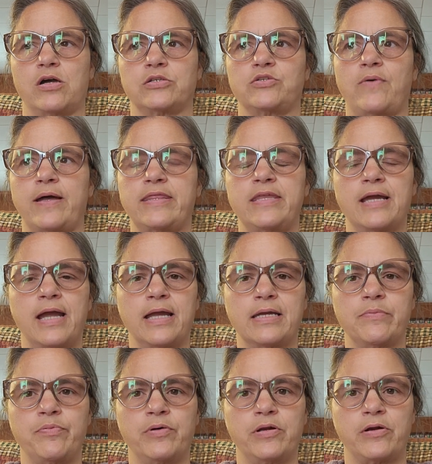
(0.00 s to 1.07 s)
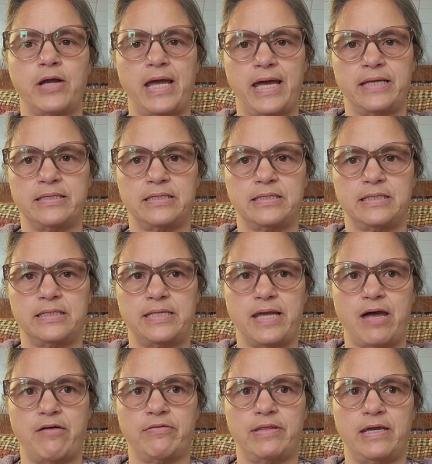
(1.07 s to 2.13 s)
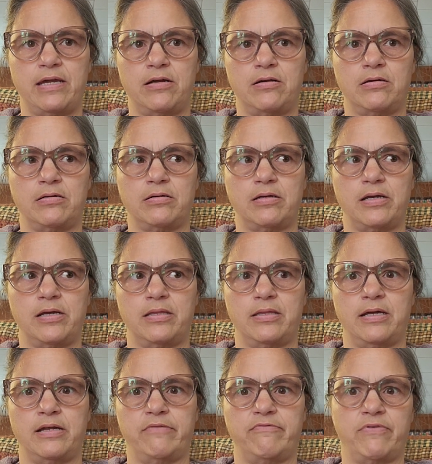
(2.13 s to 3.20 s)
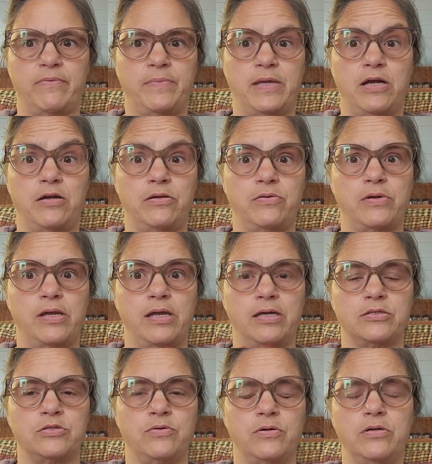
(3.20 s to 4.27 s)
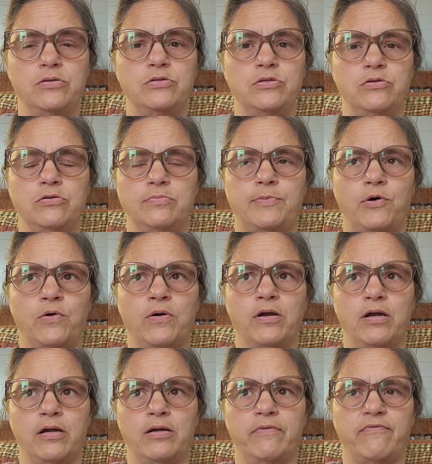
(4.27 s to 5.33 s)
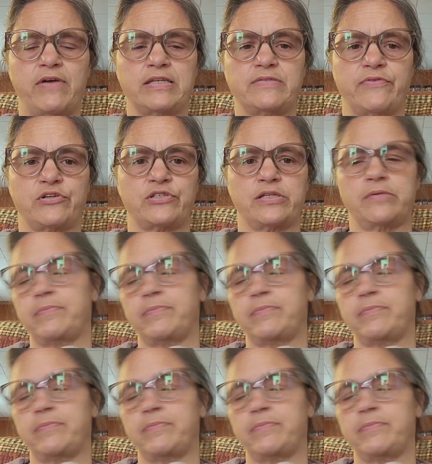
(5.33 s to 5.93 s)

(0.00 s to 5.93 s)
So I think I could put her Etsy down there, and then from there you can get to her YouTube, or vice versa.